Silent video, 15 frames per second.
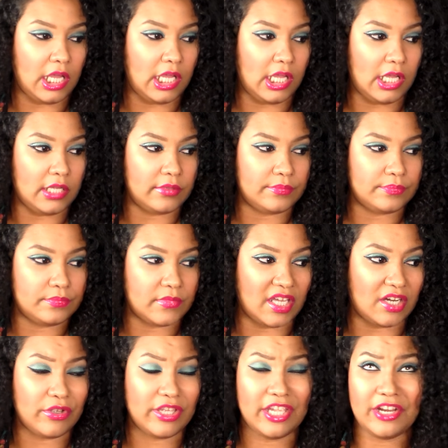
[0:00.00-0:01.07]
Uh,
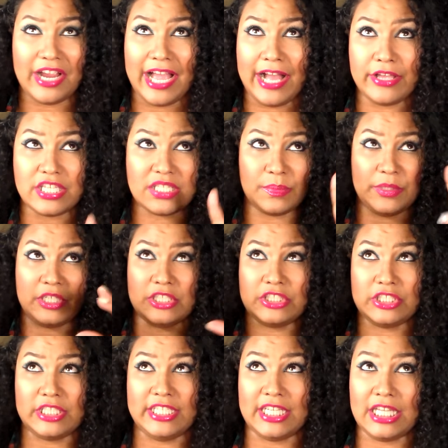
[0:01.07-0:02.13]
I don't care how
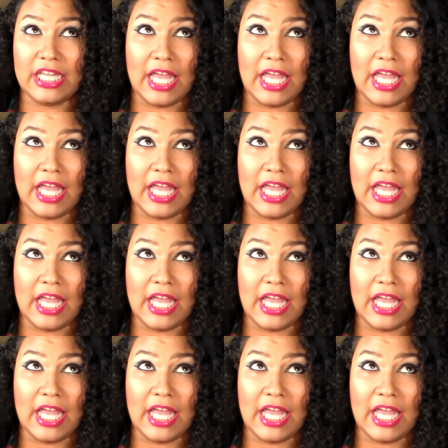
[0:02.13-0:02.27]
spiritually